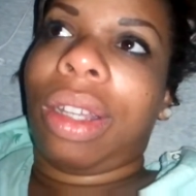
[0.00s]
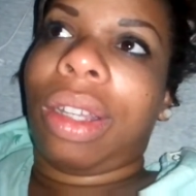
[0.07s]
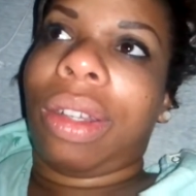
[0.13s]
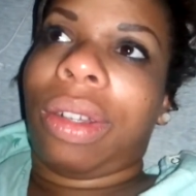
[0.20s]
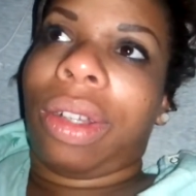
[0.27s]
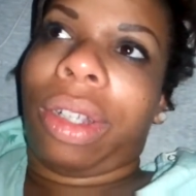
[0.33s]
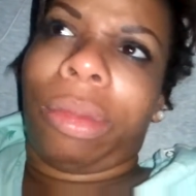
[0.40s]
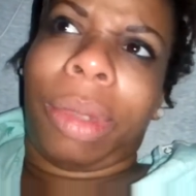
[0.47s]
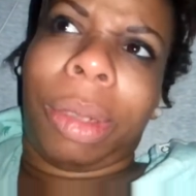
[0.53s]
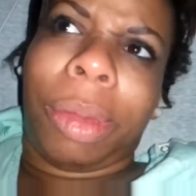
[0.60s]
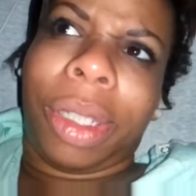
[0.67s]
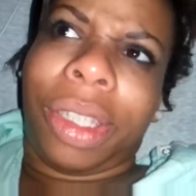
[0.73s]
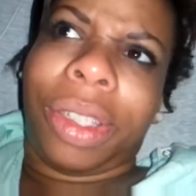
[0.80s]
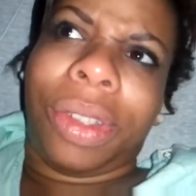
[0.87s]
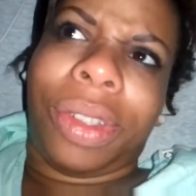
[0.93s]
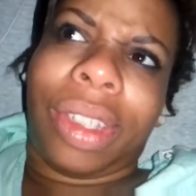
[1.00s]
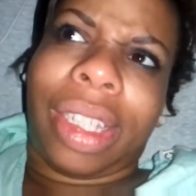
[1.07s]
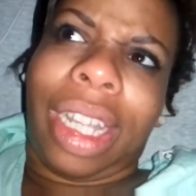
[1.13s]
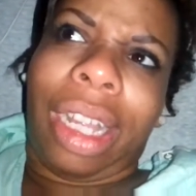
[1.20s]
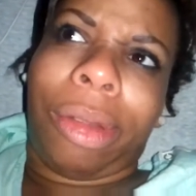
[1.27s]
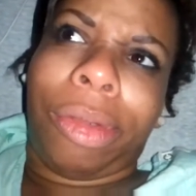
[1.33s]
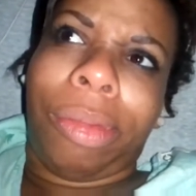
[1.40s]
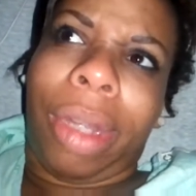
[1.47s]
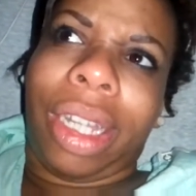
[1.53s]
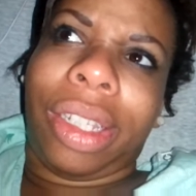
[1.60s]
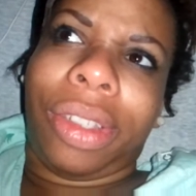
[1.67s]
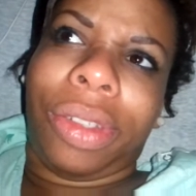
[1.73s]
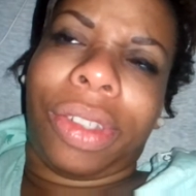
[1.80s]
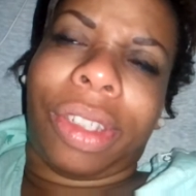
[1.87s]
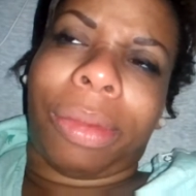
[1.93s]
or maybe Tuesday I might
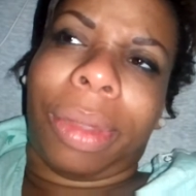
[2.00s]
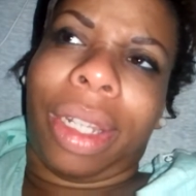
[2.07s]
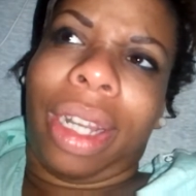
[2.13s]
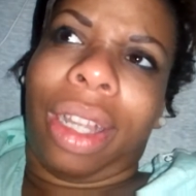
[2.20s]
do something